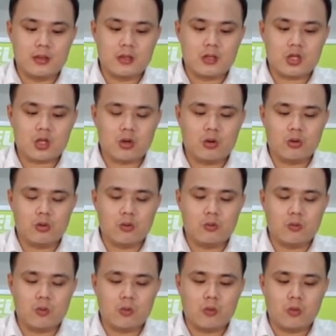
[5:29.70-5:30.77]
So
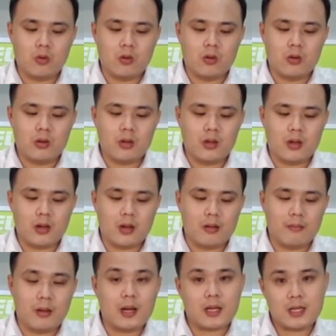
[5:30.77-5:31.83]

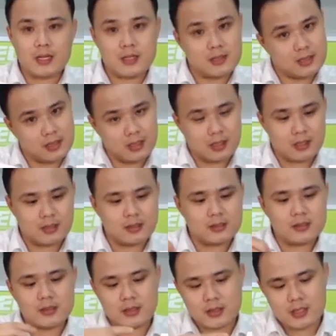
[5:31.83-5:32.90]
market think
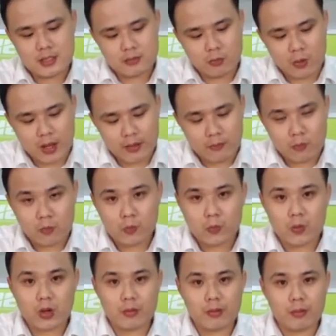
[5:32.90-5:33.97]
this one
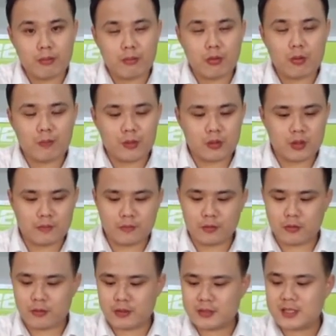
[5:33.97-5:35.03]
will be more
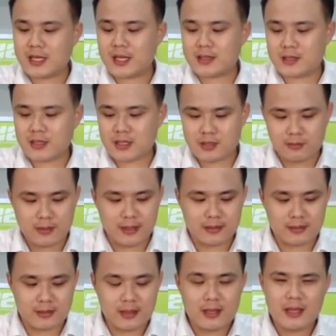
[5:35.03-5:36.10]
beautiful than this one.
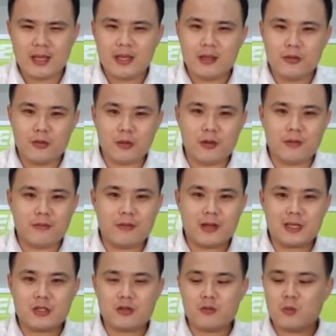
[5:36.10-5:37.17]
You know, the
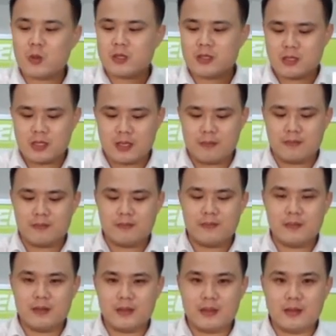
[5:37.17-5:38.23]
function was same.
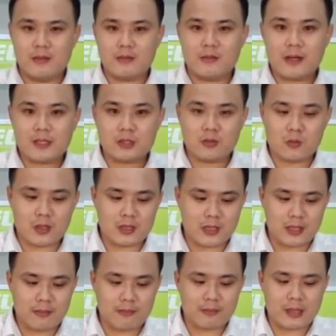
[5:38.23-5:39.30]
Function was
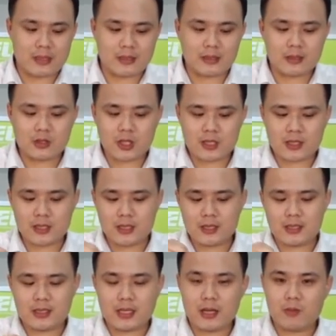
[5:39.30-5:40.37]
same, but just the
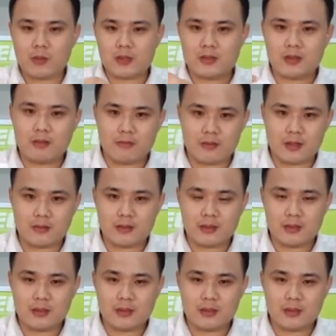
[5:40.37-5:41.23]
design was different.